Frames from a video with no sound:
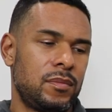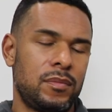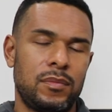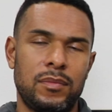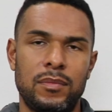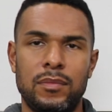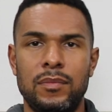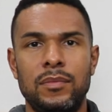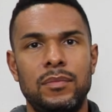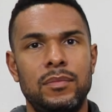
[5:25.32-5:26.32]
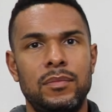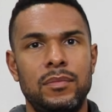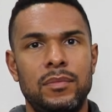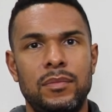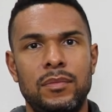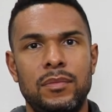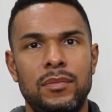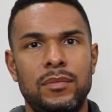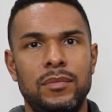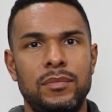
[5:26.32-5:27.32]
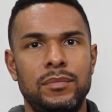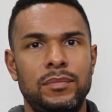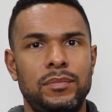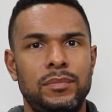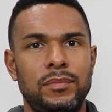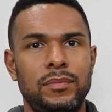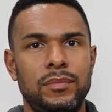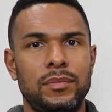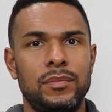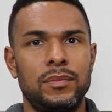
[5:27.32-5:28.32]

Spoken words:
(not speaking)